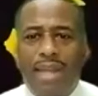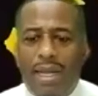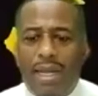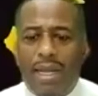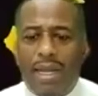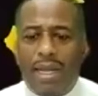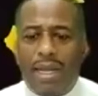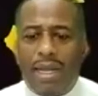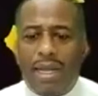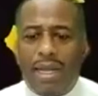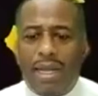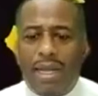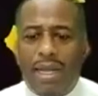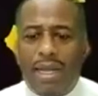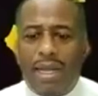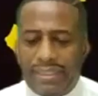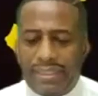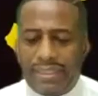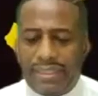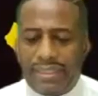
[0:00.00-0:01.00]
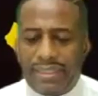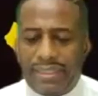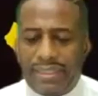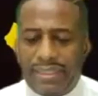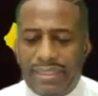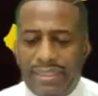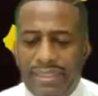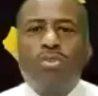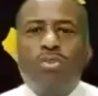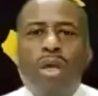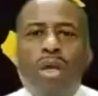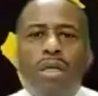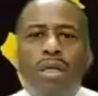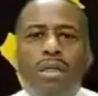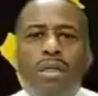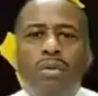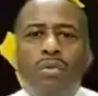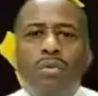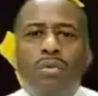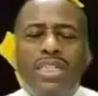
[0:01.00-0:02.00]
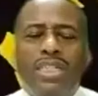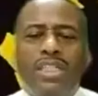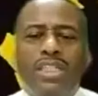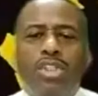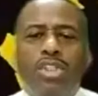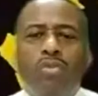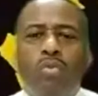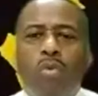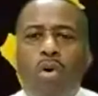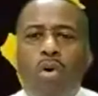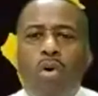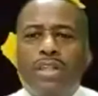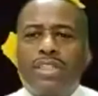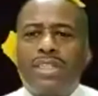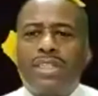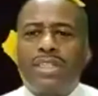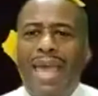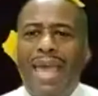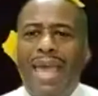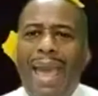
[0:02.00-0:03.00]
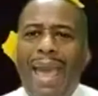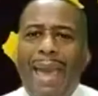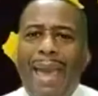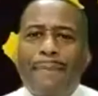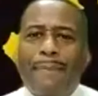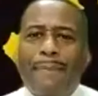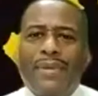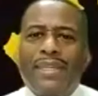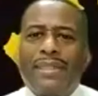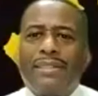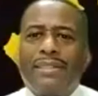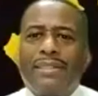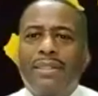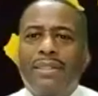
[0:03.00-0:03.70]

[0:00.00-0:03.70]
Tell me, what did you want to happen?